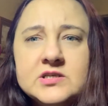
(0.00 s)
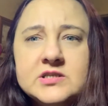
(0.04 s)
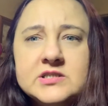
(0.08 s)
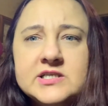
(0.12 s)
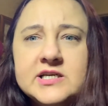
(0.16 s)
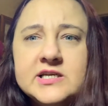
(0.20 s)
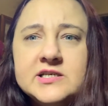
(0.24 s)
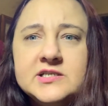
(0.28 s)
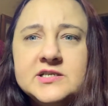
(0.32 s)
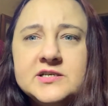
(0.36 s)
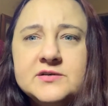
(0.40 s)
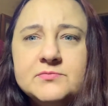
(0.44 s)

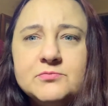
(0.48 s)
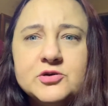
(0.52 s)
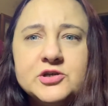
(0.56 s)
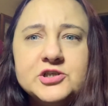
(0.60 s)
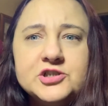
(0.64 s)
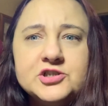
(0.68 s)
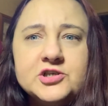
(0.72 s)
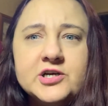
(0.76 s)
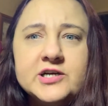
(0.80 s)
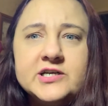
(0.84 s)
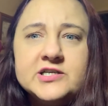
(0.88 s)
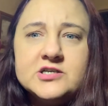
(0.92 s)
tinted
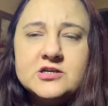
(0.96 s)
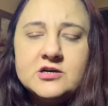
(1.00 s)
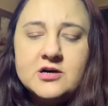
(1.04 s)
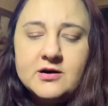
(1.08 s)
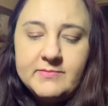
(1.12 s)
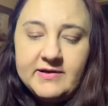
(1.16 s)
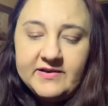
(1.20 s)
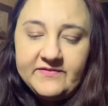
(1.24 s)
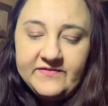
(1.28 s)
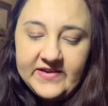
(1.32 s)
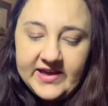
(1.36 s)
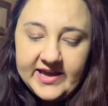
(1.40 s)
moisturizer on
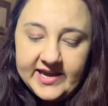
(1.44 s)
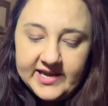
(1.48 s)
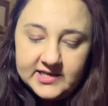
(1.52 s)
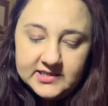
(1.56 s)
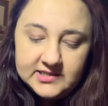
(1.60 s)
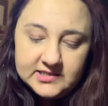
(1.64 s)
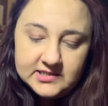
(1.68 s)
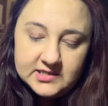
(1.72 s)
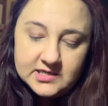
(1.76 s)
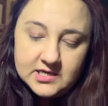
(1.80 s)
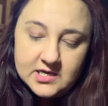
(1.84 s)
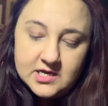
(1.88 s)
my
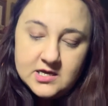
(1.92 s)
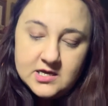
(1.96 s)
face.